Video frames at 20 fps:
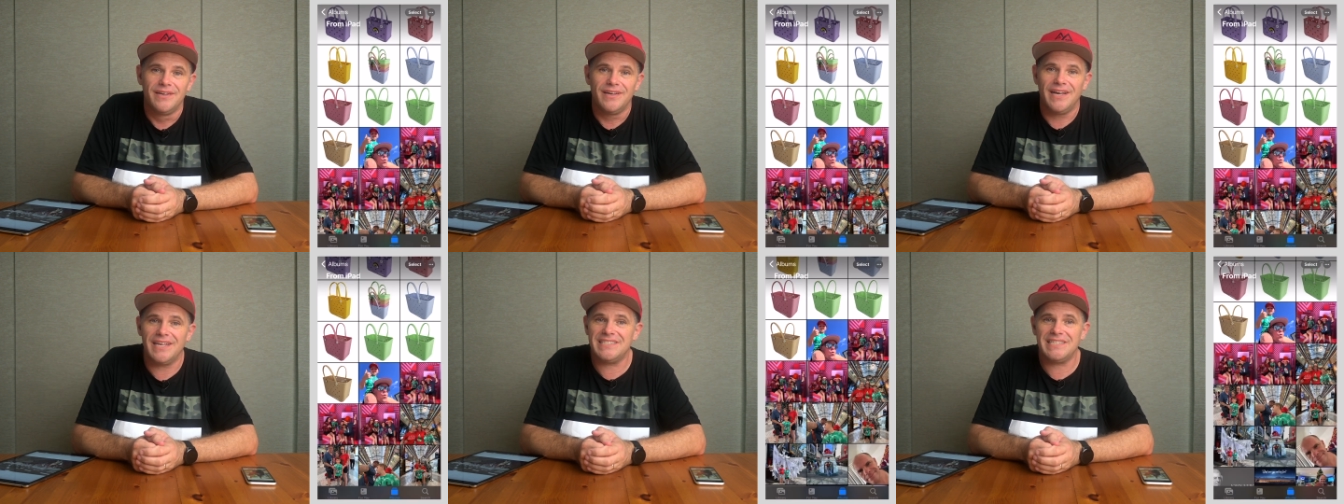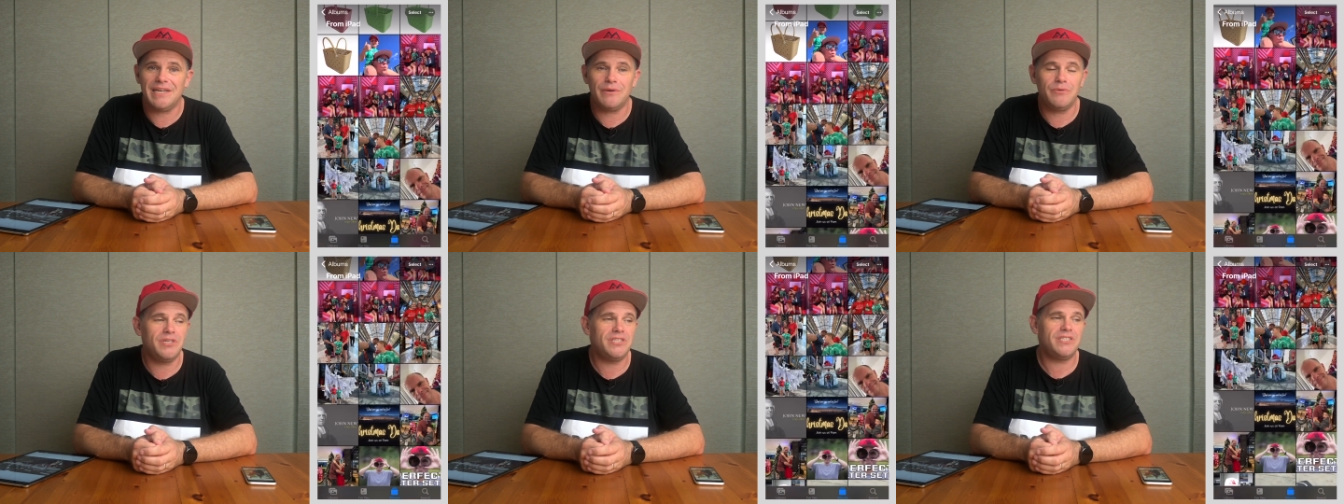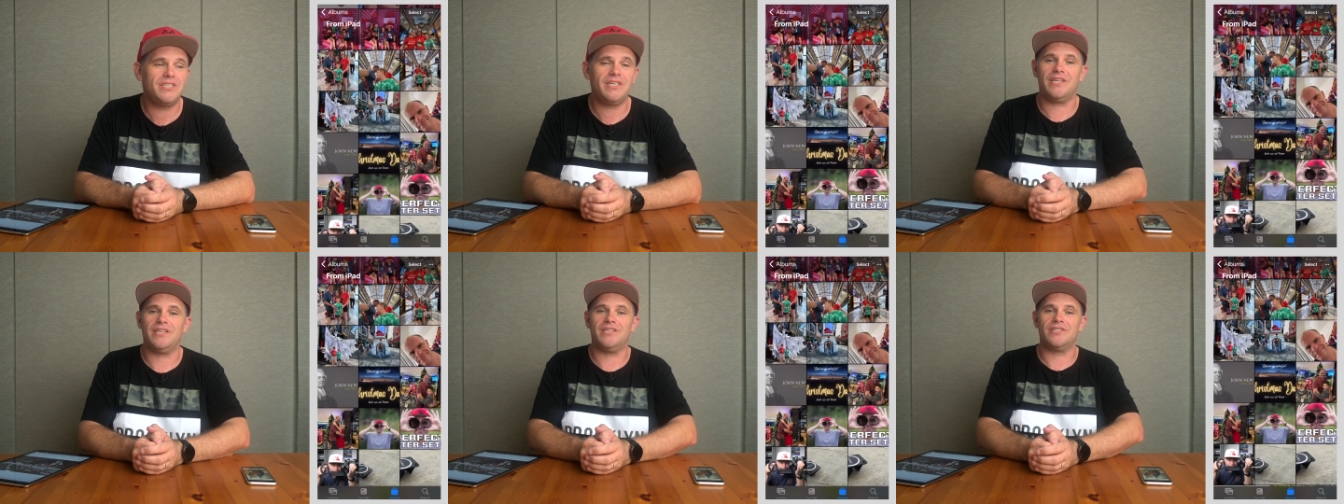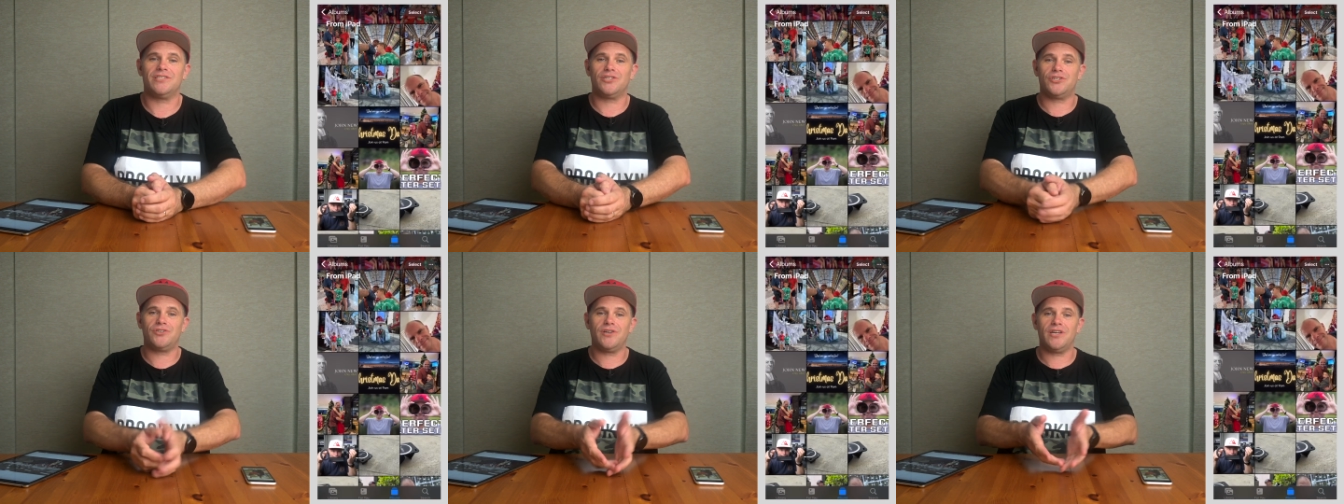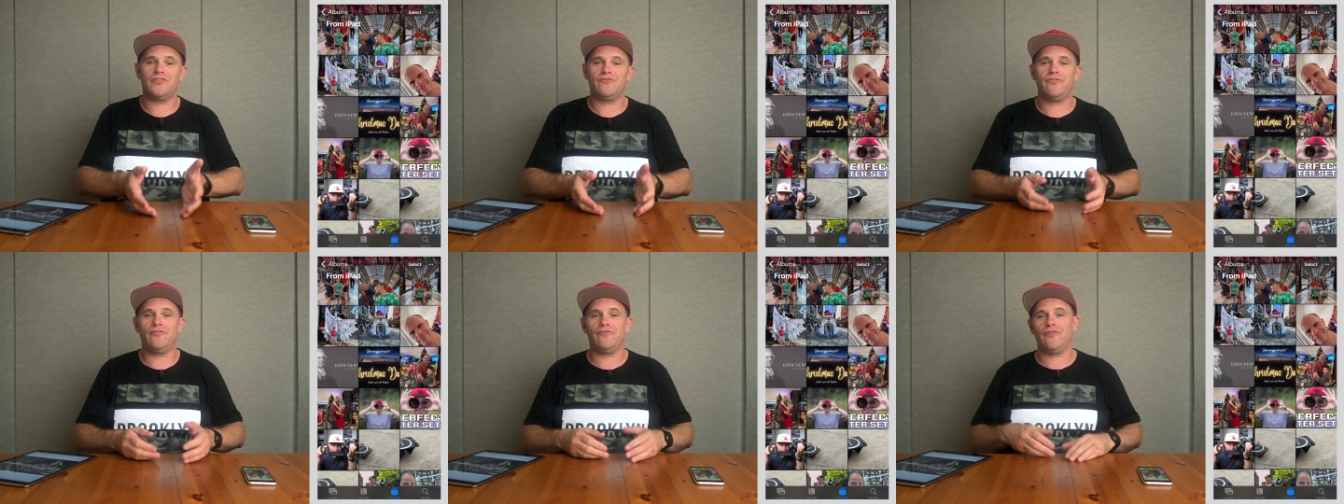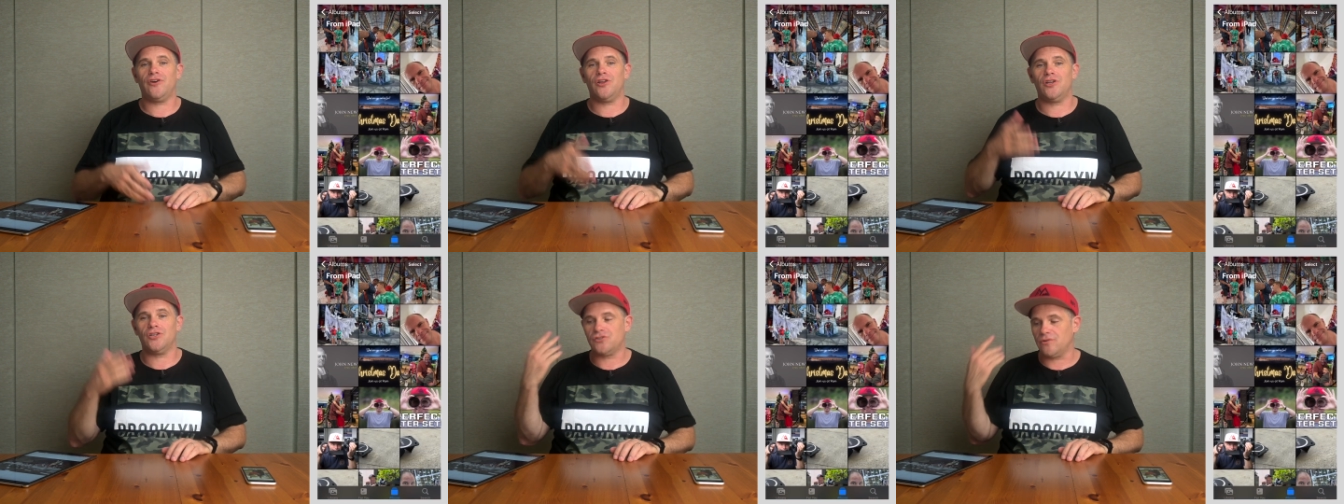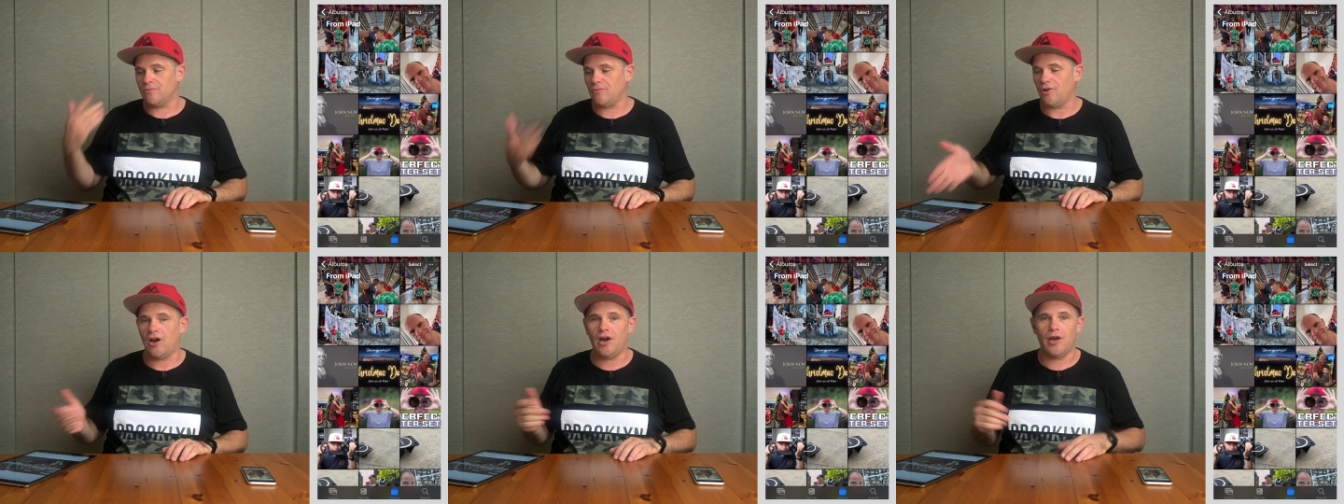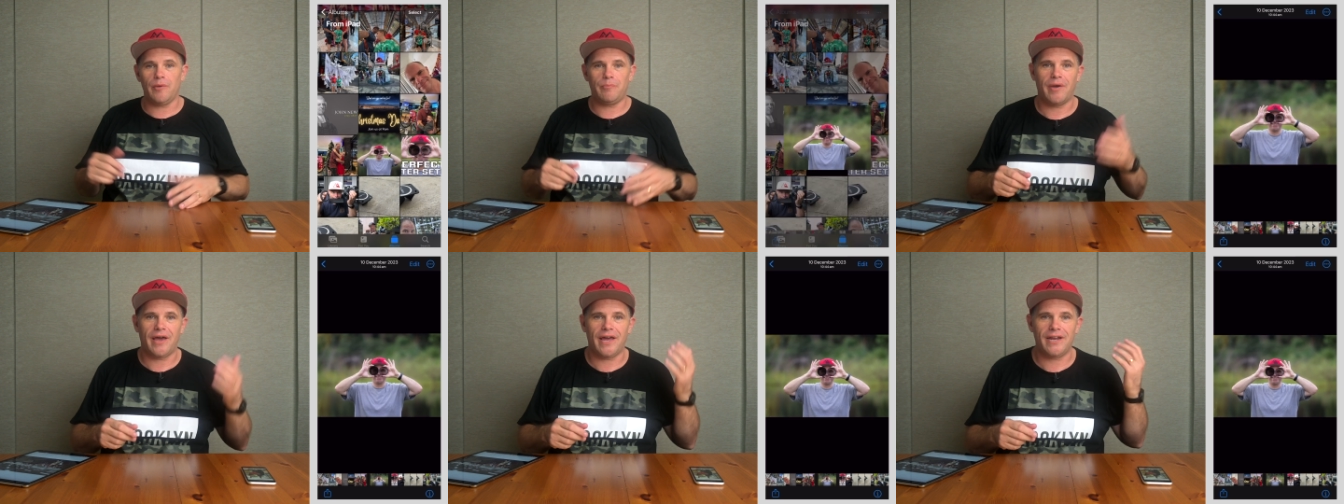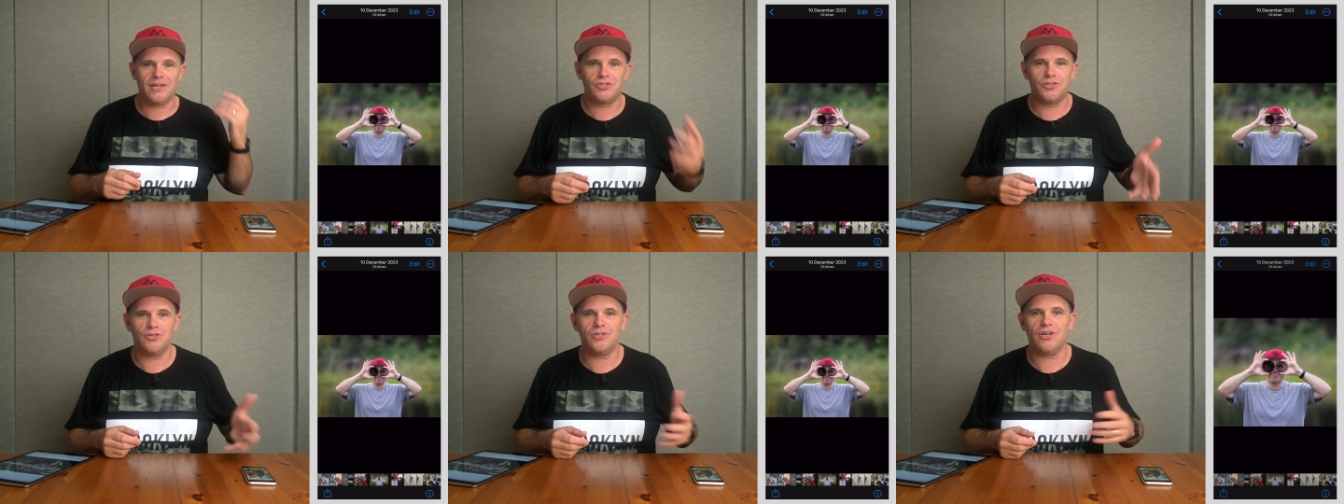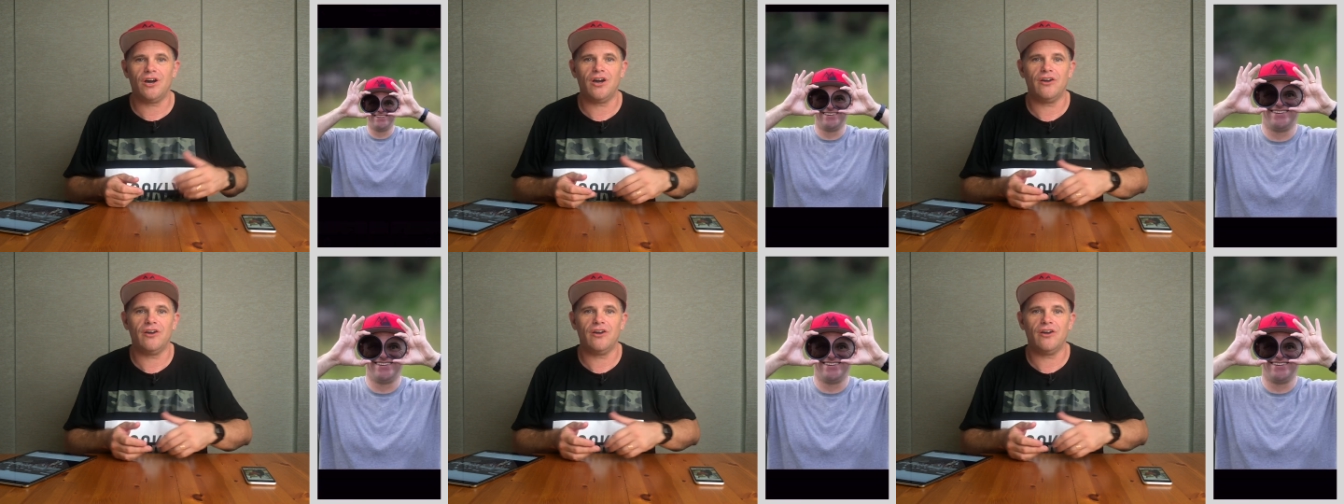That's how easy it is to transfer photos from your iPad to your